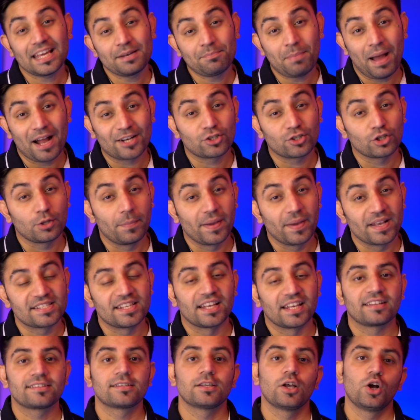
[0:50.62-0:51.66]
get back to the
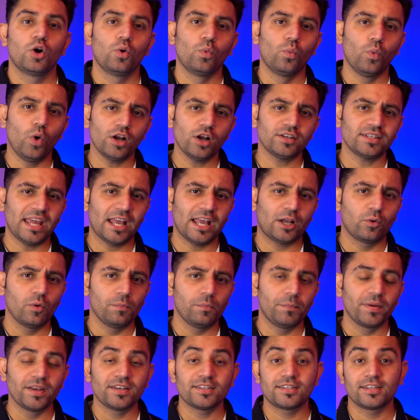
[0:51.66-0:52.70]
basics. What
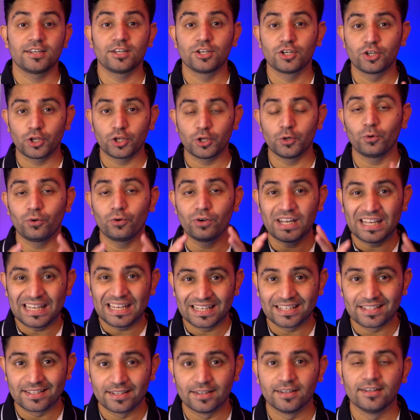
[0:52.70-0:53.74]
equipment do you
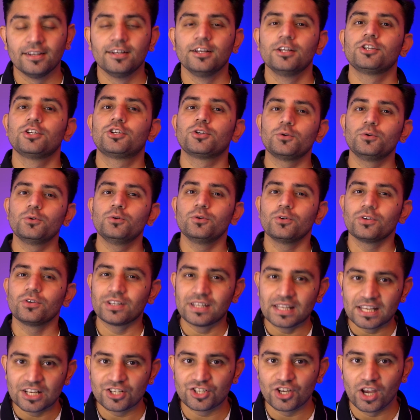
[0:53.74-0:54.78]
need to
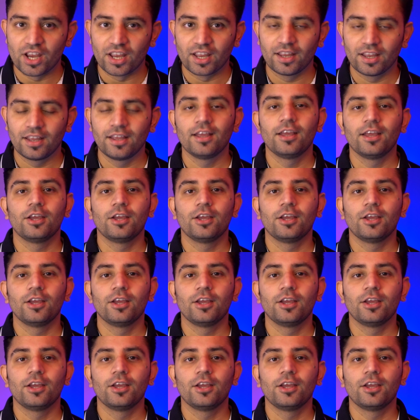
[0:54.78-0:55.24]
DJ?